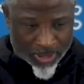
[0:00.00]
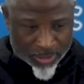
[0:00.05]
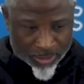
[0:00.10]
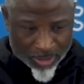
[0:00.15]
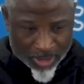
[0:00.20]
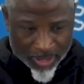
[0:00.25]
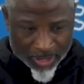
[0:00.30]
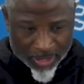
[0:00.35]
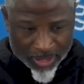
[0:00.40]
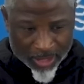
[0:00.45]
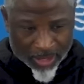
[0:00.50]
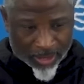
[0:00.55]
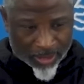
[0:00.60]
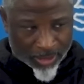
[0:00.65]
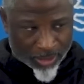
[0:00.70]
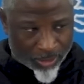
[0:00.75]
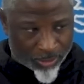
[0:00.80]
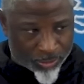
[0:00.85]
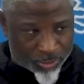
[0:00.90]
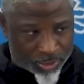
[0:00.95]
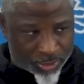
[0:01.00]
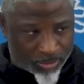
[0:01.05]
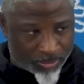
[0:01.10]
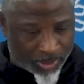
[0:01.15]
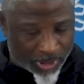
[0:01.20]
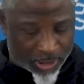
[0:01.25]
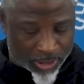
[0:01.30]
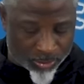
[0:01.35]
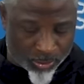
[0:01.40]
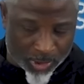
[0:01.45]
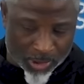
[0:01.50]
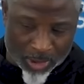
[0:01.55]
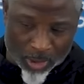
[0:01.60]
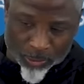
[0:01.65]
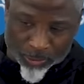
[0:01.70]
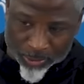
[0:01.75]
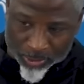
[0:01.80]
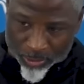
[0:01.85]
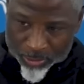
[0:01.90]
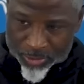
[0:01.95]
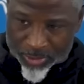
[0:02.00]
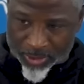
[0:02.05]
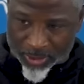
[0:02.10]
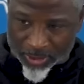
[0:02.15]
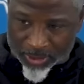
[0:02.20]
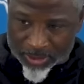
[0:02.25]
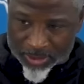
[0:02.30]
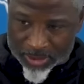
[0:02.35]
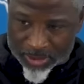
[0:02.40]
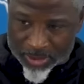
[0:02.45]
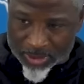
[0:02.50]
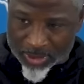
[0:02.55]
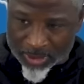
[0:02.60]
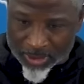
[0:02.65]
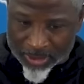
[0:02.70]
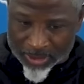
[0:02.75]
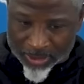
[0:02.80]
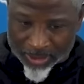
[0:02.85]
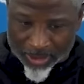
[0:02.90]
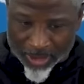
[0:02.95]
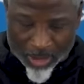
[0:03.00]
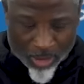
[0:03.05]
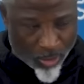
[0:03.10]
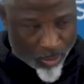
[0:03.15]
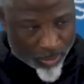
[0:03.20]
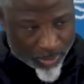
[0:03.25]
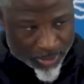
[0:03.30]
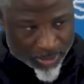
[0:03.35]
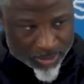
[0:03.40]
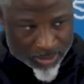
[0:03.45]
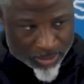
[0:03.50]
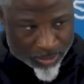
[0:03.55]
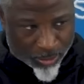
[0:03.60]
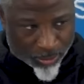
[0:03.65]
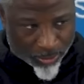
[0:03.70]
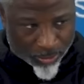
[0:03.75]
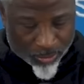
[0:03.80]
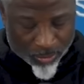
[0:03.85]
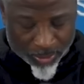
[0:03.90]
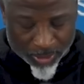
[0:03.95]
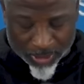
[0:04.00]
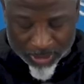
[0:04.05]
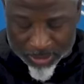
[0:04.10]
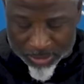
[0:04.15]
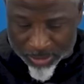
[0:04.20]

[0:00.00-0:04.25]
to our head coach because we go through those things always during the week.